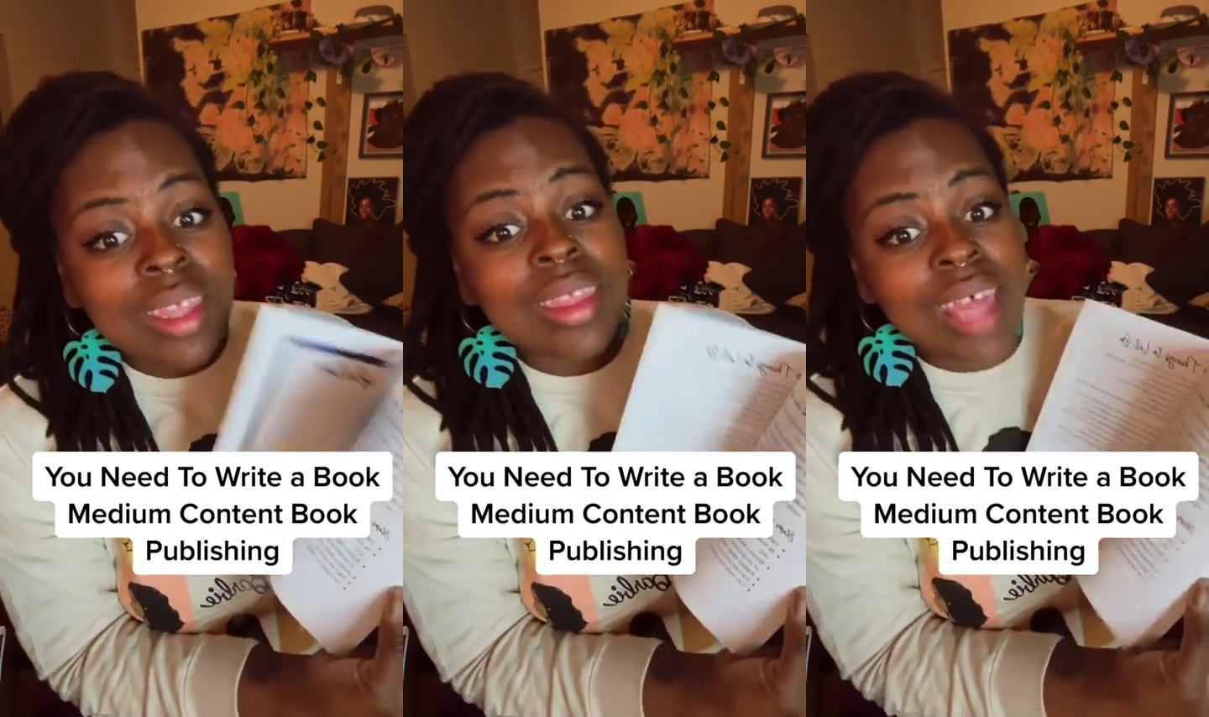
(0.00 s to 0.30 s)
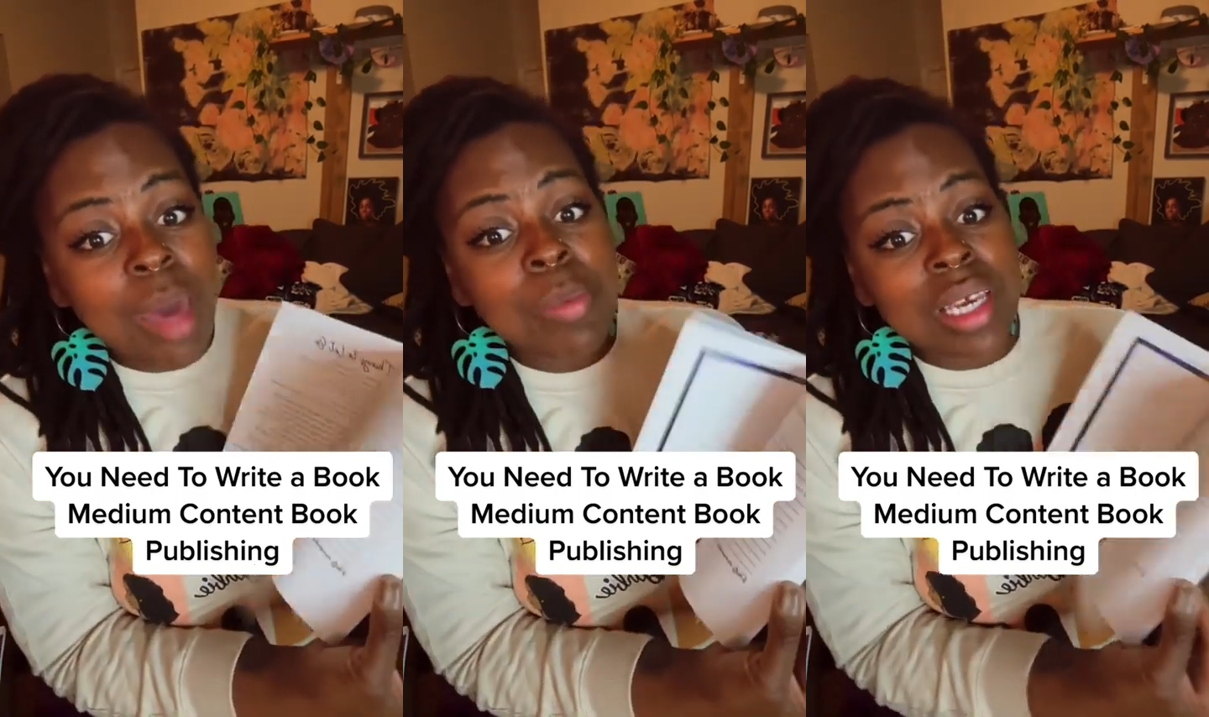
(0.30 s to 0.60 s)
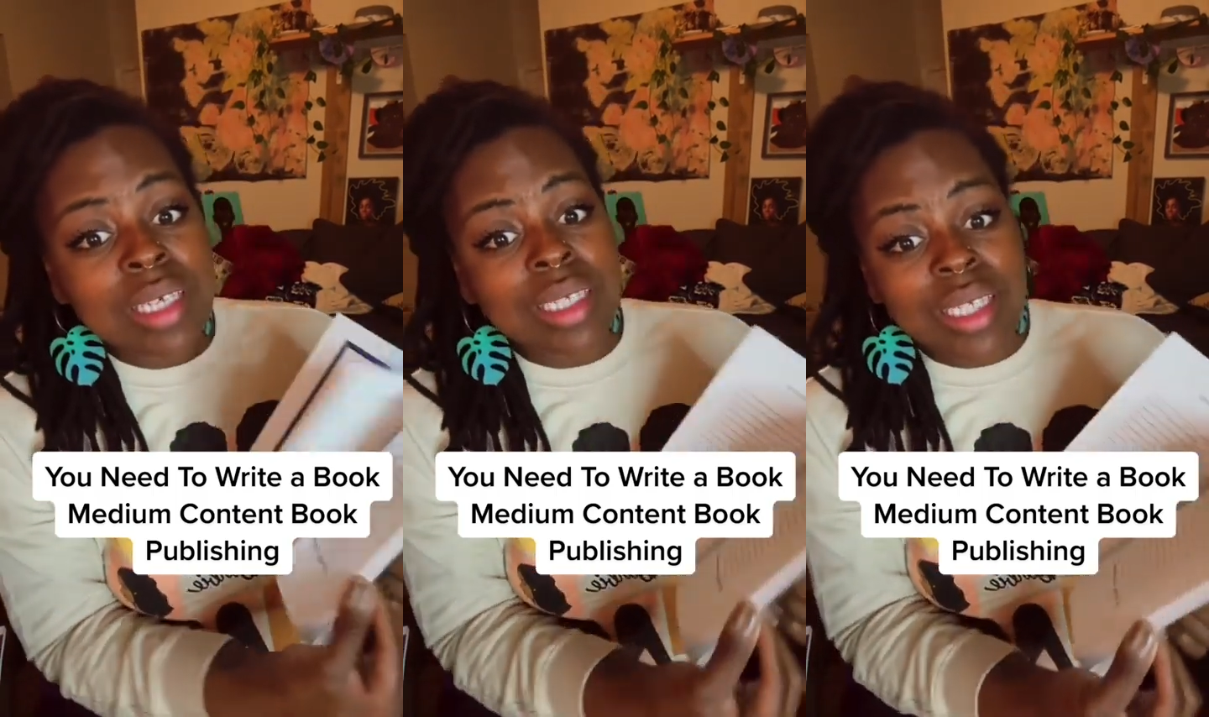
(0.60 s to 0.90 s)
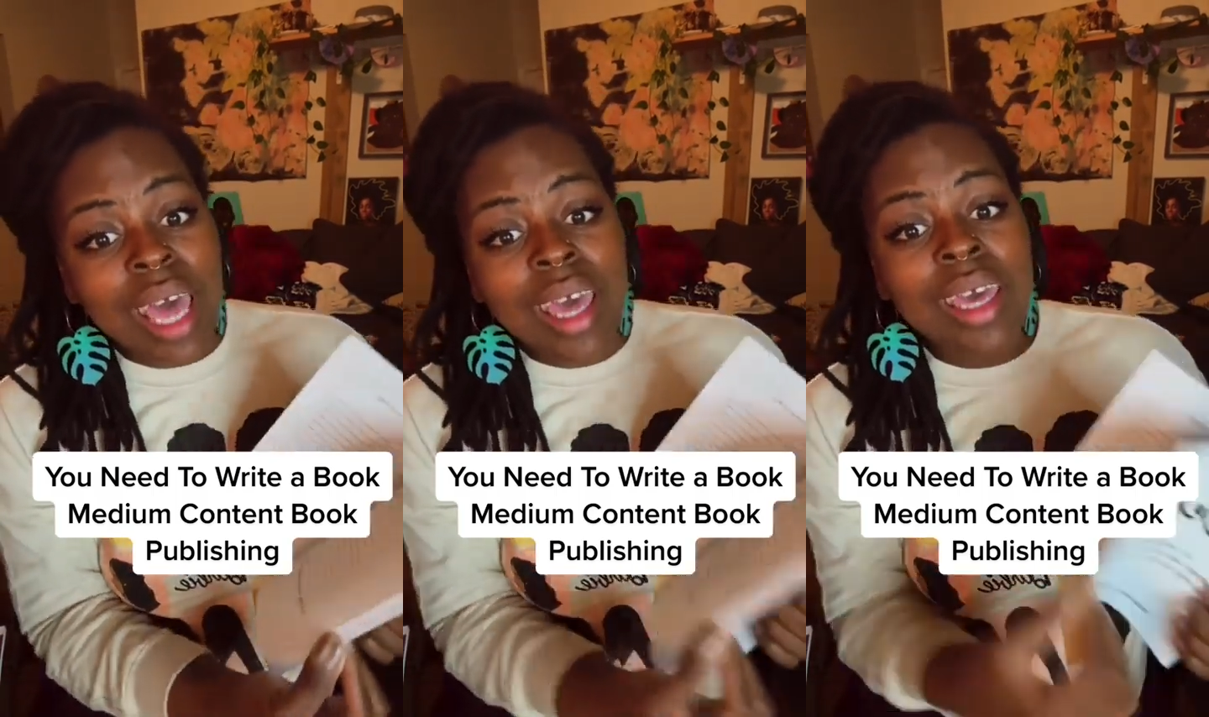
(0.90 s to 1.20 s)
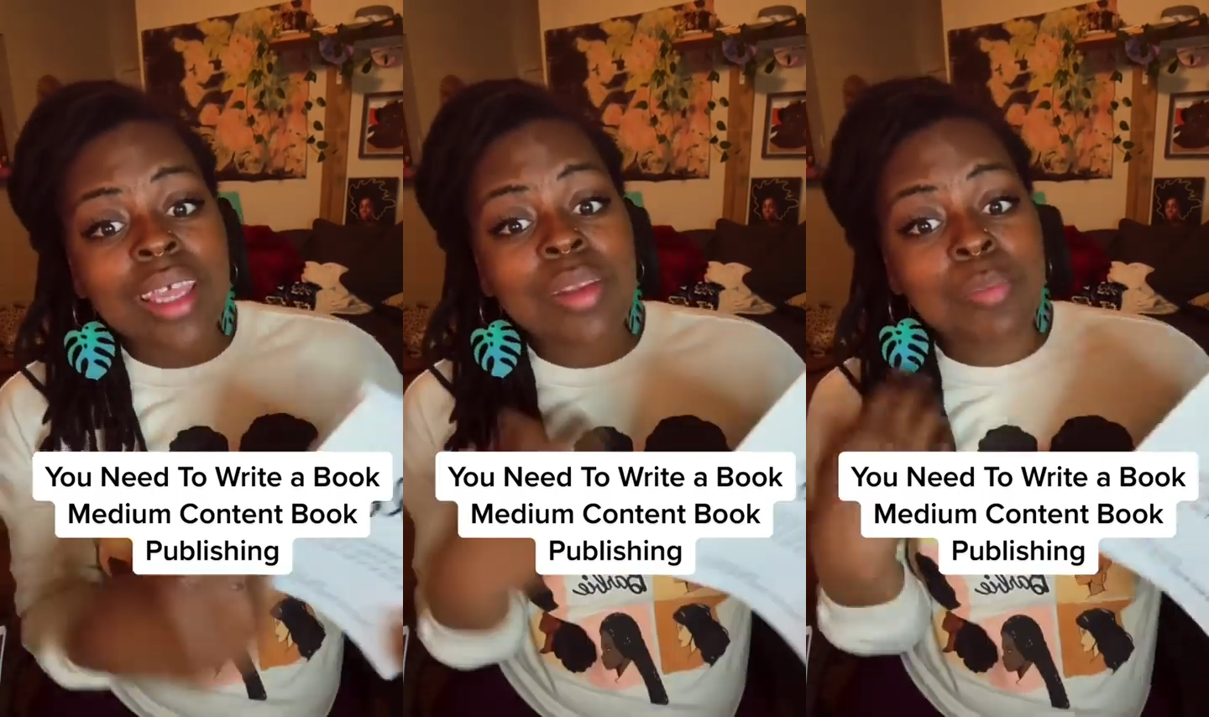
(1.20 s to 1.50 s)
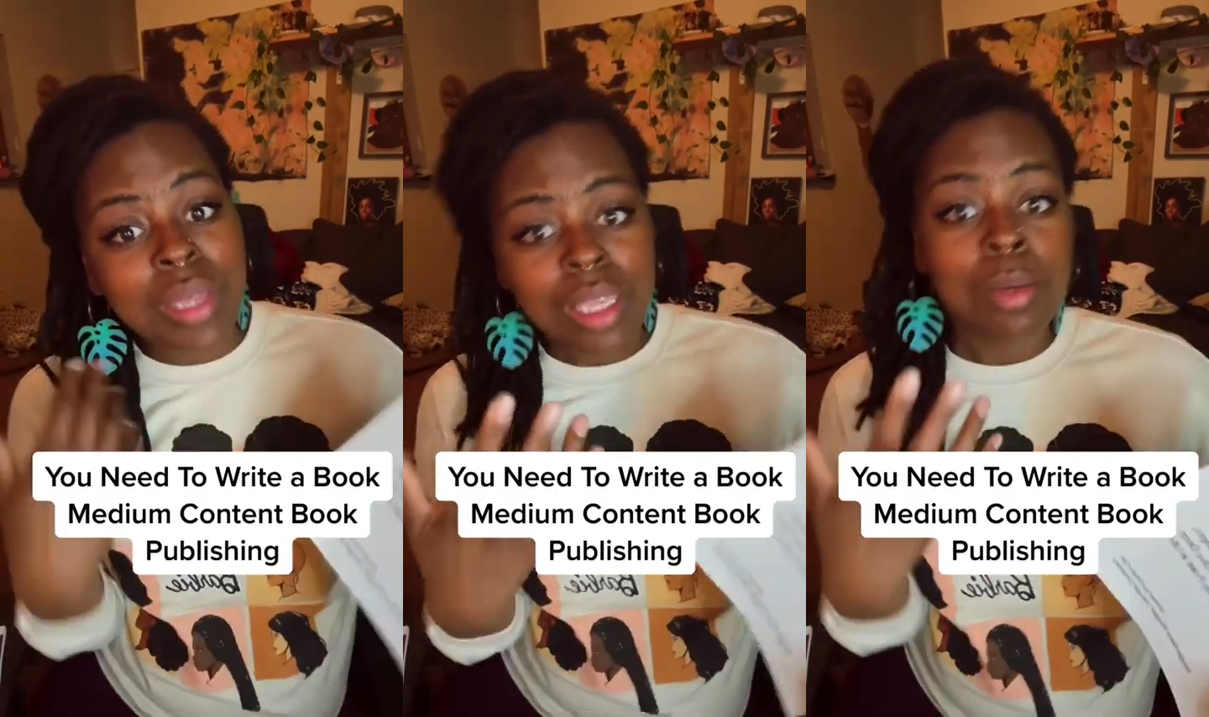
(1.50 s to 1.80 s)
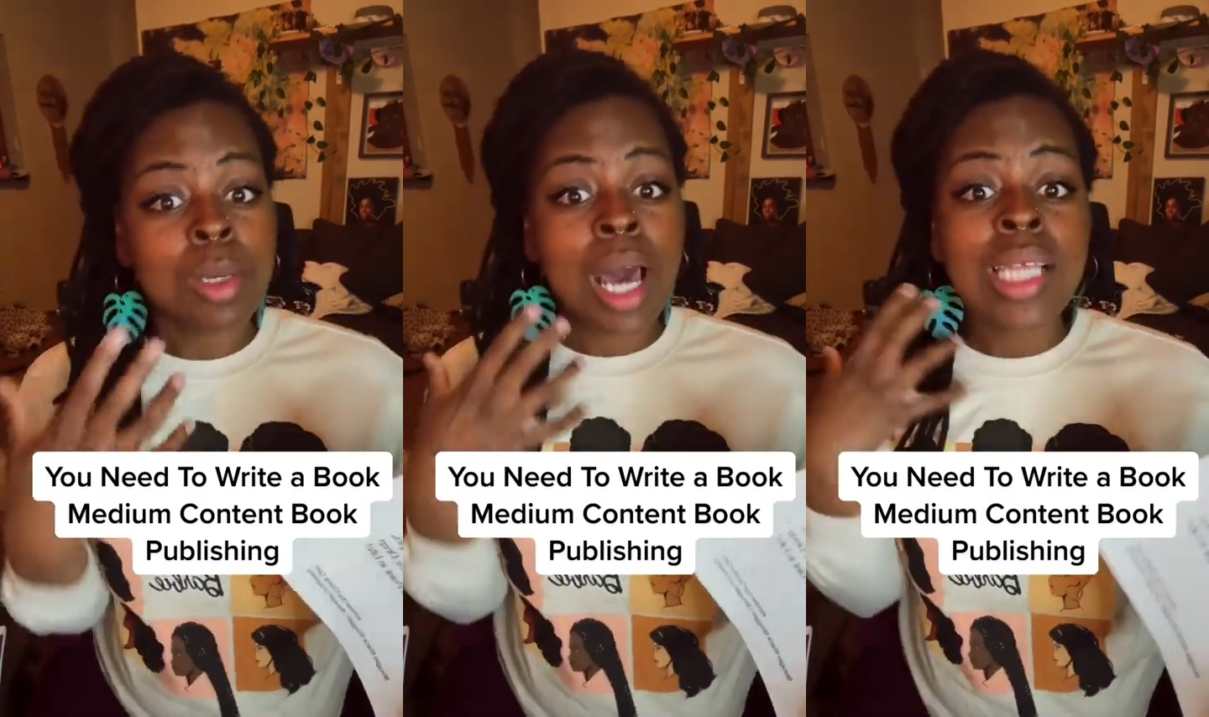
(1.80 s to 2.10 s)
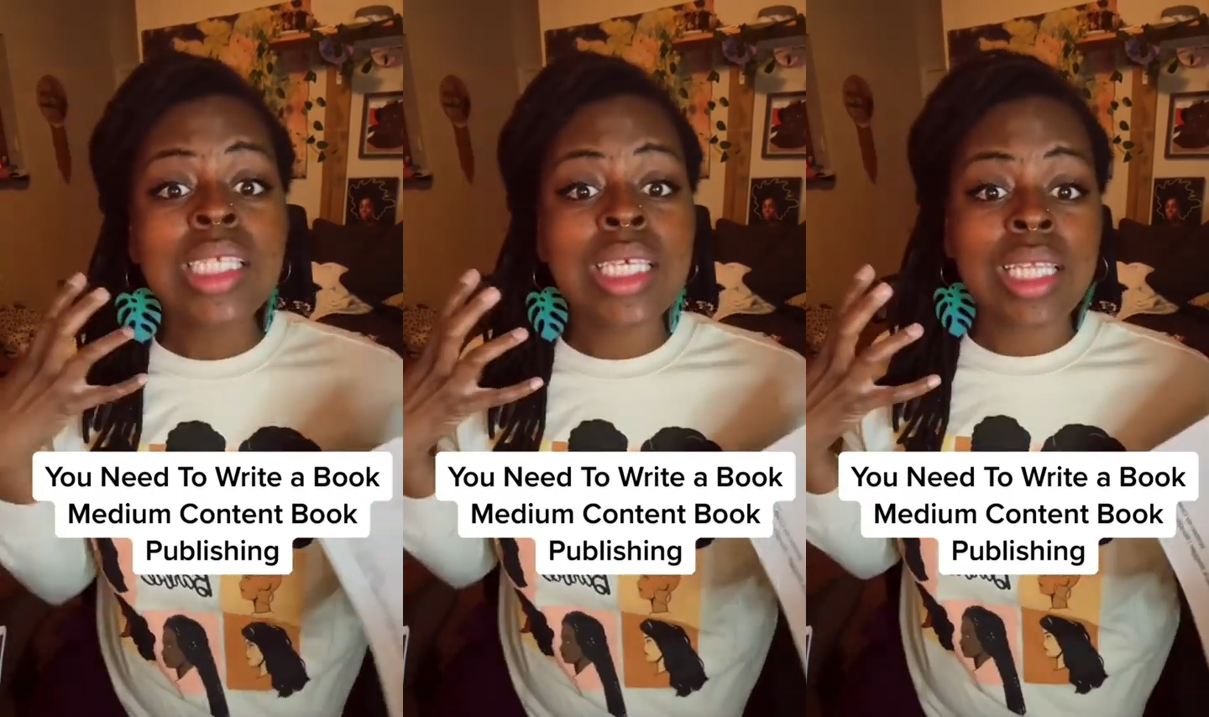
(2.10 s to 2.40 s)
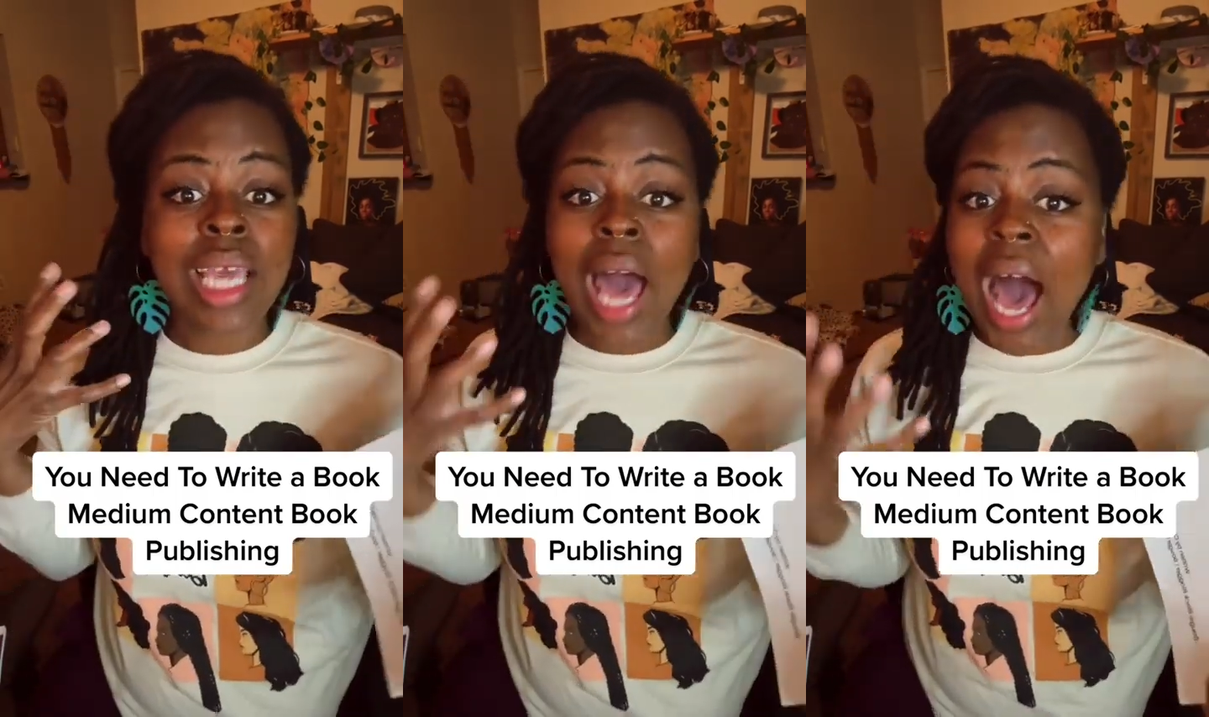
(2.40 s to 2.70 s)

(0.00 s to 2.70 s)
that being said, medium content,